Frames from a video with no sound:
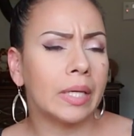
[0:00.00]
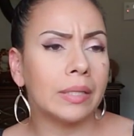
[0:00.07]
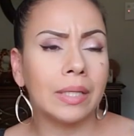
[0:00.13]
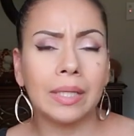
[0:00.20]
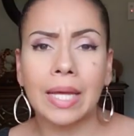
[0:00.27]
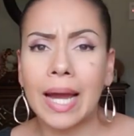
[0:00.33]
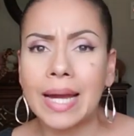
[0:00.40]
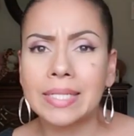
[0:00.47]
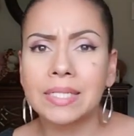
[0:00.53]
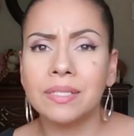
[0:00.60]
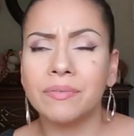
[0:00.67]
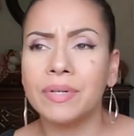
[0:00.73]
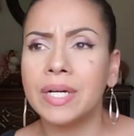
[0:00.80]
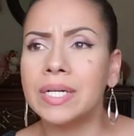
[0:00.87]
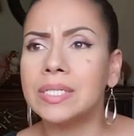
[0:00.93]
Last
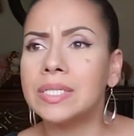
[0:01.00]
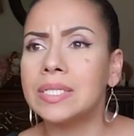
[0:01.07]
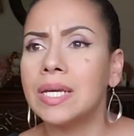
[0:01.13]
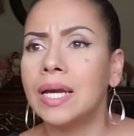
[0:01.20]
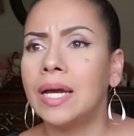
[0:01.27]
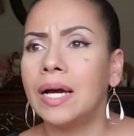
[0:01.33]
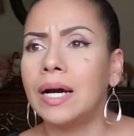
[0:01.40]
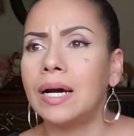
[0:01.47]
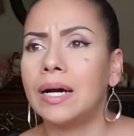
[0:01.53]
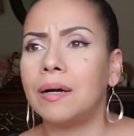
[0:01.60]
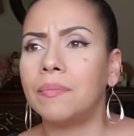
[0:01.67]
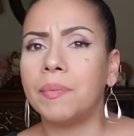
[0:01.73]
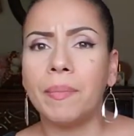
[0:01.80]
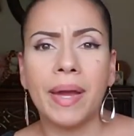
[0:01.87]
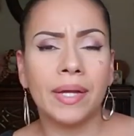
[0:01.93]
of Us, The
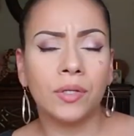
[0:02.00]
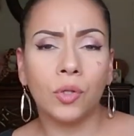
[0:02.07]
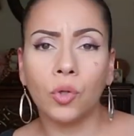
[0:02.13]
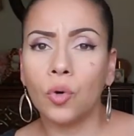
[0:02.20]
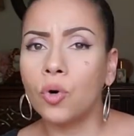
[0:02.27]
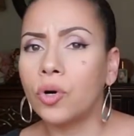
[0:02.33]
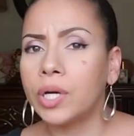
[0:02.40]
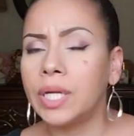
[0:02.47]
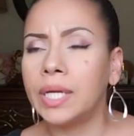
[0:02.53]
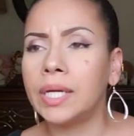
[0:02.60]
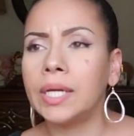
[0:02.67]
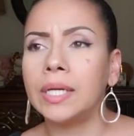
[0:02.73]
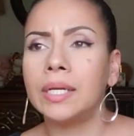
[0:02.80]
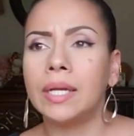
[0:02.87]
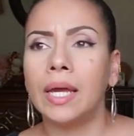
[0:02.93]

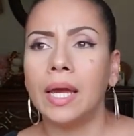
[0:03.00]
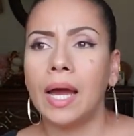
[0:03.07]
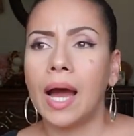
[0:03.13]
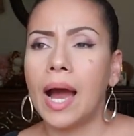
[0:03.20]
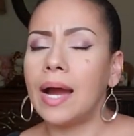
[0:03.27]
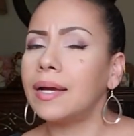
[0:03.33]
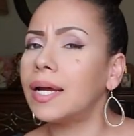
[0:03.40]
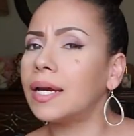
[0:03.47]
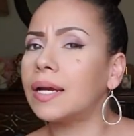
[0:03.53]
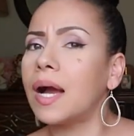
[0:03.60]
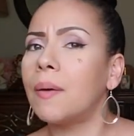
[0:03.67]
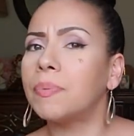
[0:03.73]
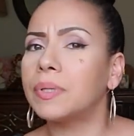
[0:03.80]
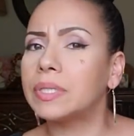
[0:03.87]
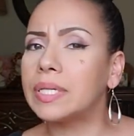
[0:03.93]
Mandalorian. I've got a
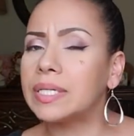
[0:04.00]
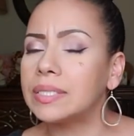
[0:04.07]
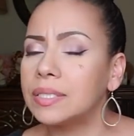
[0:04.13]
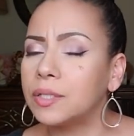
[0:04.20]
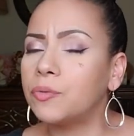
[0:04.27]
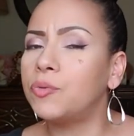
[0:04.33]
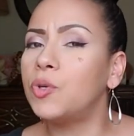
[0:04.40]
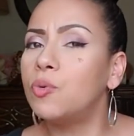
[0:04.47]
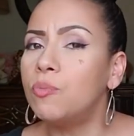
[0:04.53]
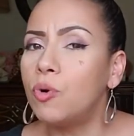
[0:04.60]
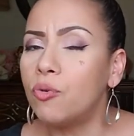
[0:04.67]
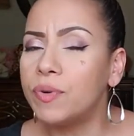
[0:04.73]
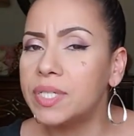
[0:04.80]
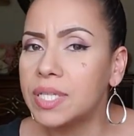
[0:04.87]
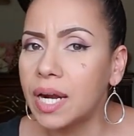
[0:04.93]
couple of things and a few
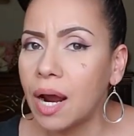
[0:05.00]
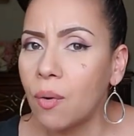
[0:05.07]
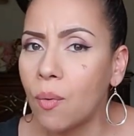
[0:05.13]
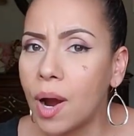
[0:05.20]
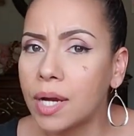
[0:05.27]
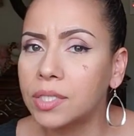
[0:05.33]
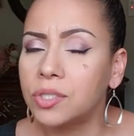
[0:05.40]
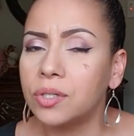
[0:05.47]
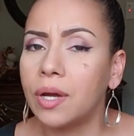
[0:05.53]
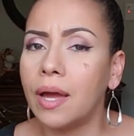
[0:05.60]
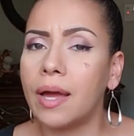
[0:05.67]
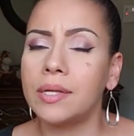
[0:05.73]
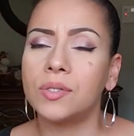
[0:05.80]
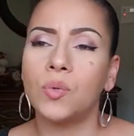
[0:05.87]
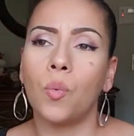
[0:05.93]
movies that I watched
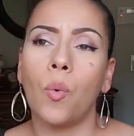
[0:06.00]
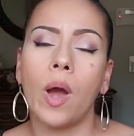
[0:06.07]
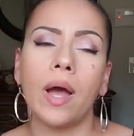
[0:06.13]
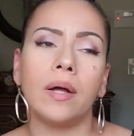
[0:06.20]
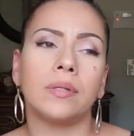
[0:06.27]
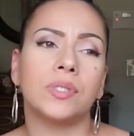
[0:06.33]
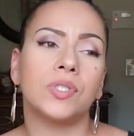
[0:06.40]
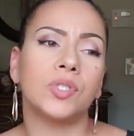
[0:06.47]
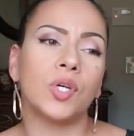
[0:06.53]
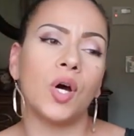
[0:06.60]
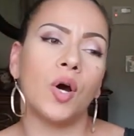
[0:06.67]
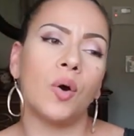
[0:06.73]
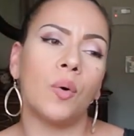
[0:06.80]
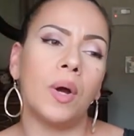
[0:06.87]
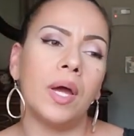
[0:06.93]
as well.
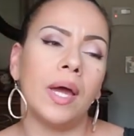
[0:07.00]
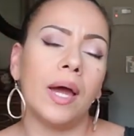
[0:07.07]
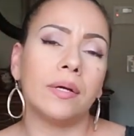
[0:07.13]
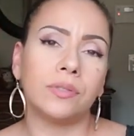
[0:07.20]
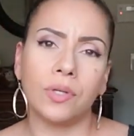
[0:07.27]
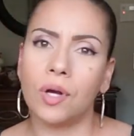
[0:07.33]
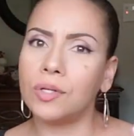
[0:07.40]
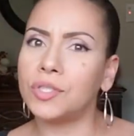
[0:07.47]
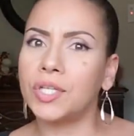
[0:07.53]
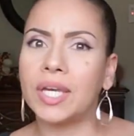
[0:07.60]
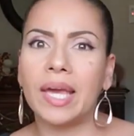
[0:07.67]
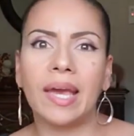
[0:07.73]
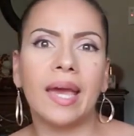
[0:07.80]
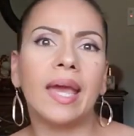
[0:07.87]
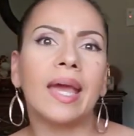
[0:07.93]
So, Tulsa
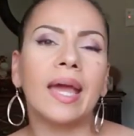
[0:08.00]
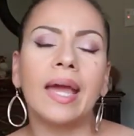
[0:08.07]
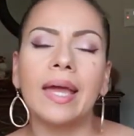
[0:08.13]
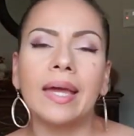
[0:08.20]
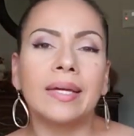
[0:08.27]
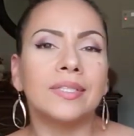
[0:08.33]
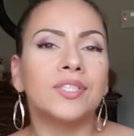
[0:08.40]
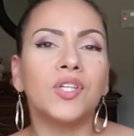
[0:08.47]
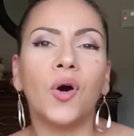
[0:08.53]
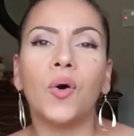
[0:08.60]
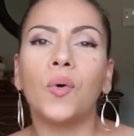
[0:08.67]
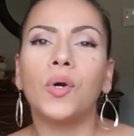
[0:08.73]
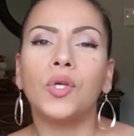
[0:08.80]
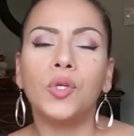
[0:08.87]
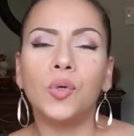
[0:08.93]
King.
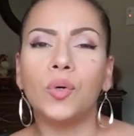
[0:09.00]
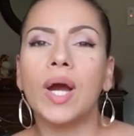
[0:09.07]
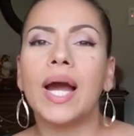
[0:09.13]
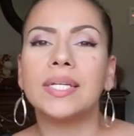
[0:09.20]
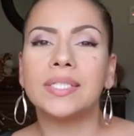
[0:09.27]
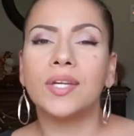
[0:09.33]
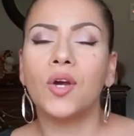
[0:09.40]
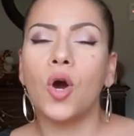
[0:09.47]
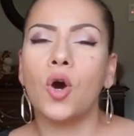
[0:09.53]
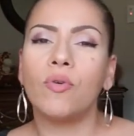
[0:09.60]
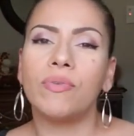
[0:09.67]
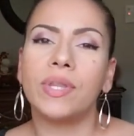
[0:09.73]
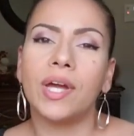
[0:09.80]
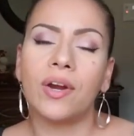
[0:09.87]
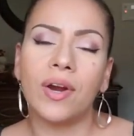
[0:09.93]
So, you guys can go
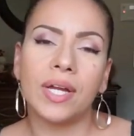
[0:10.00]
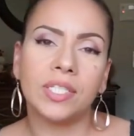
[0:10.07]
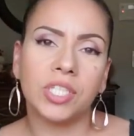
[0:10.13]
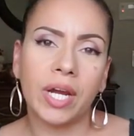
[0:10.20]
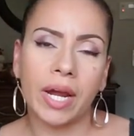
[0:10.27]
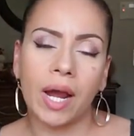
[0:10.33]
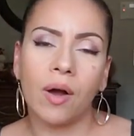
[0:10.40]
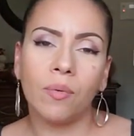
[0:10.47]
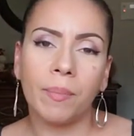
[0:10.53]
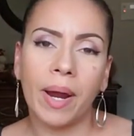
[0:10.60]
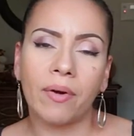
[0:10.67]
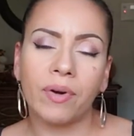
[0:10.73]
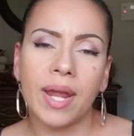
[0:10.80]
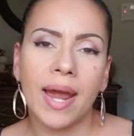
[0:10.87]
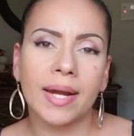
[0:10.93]
over there and check out my
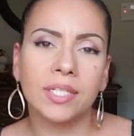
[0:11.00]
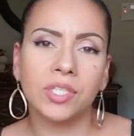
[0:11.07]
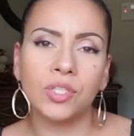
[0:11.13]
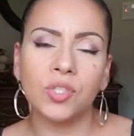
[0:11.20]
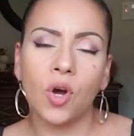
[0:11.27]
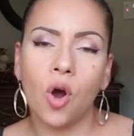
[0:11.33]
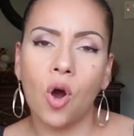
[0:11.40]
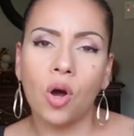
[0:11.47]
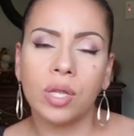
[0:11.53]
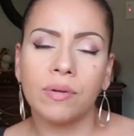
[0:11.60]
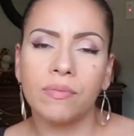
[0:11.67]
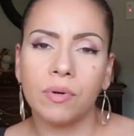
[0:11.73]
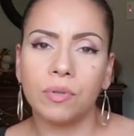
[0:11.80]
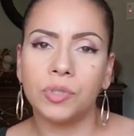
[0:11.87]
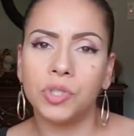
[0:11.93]
reactions to all
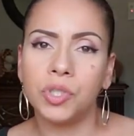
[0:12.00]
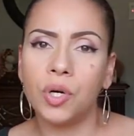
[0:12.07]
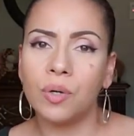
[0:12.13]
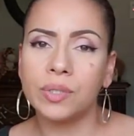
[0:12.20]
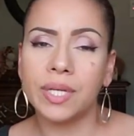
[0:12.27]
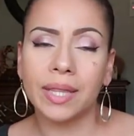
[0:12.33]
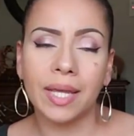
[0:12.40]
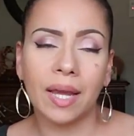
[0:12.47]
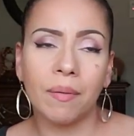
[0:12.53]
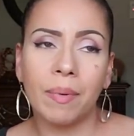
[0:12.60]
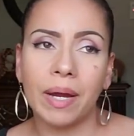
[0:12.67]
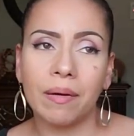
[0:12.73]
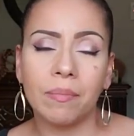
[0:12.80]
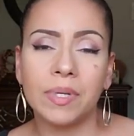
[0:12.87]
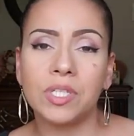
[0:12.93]
of those shows. I think I
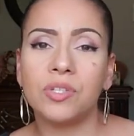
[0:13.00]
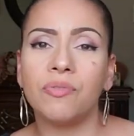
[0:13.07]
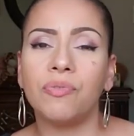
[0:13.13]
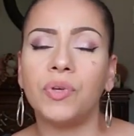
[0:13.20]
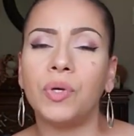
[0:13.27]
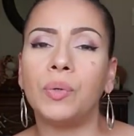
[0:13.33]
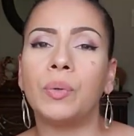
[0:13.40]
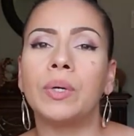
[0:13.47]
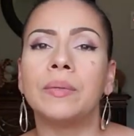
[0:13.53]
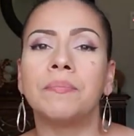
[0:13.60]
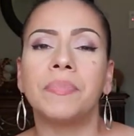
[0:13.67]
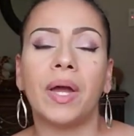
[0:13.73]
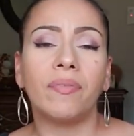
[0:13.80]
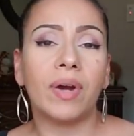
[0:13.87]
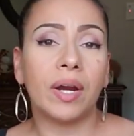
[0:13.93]
might have missed a few.
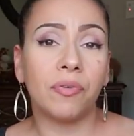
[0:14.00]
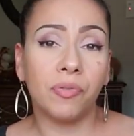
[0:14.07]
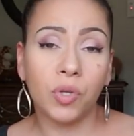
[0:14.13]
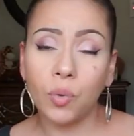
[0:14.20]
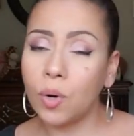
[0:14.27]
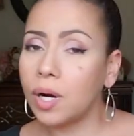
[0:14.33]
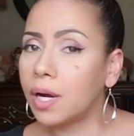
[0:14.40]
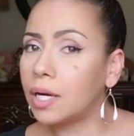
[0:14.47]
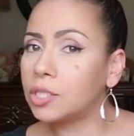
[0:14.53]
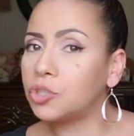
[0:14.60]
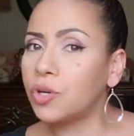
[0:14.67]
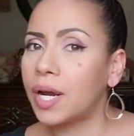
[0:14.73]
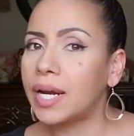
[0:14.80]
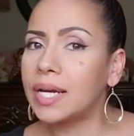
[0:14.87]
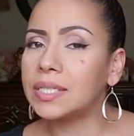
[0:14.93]
I've got a few on Cut
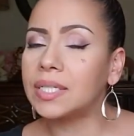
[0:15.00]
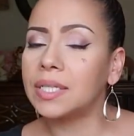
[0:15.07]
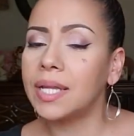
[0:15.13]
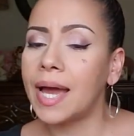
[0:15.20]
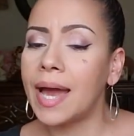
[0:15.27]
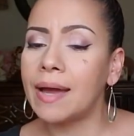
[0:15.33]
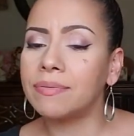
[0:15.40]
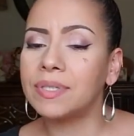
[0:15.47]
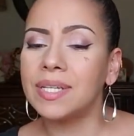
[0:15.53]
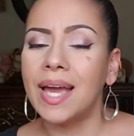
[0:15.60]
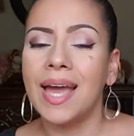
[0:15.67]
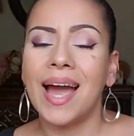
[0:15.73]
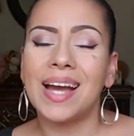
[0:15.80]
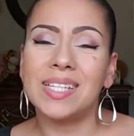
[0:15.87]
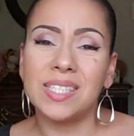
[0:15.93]
Try Not to Laughs.
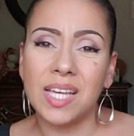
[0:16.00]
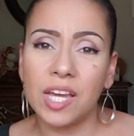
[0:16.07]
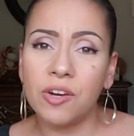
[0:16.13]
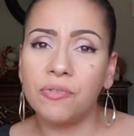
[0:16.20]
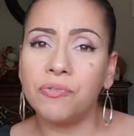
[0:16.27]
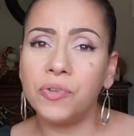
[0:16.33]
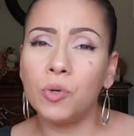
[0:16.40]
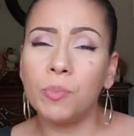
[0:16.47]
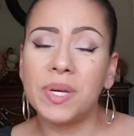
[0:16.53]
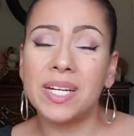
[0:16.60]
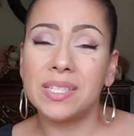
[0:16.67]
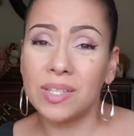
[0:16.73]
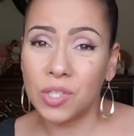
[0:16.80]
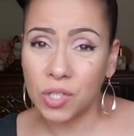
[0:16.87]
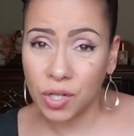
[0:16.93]
I say a few
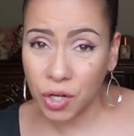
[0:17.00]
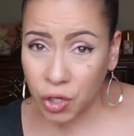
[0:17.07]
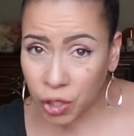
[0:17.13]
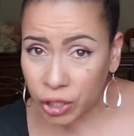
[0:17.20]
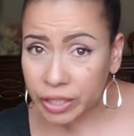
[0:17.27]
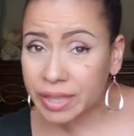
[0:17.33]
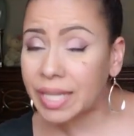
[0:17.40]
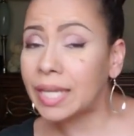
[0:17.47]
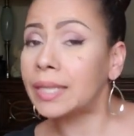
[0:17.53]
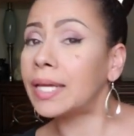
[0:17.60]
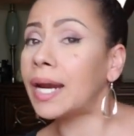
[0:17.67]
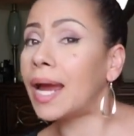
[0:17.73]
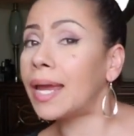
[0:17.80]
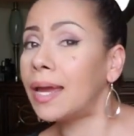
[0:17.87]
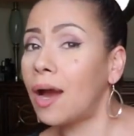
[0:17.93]
because it's a good thing
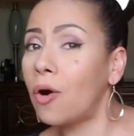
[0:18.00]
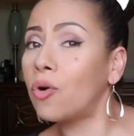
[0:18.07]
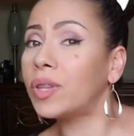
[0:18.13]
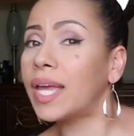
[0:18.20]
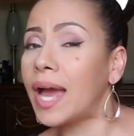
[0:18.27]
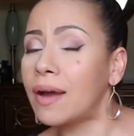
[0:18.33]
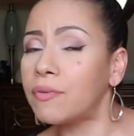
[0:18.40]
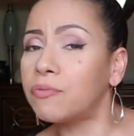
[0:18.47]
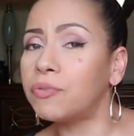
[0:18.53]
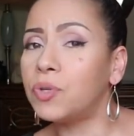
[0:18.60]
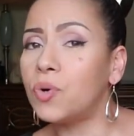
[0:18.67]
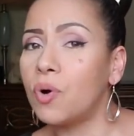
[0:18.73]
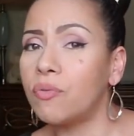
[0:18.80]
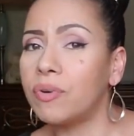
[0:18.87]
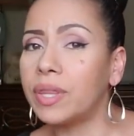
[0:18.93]
that I only have a
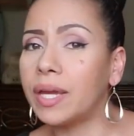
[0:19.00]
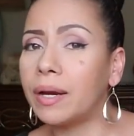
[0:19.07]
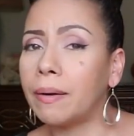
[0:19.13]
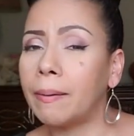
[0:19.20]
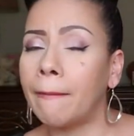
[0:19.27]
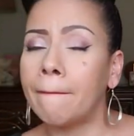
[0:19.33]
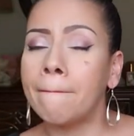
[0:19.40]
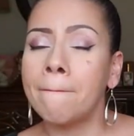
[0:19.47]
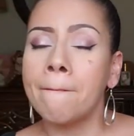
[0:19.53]
few over there.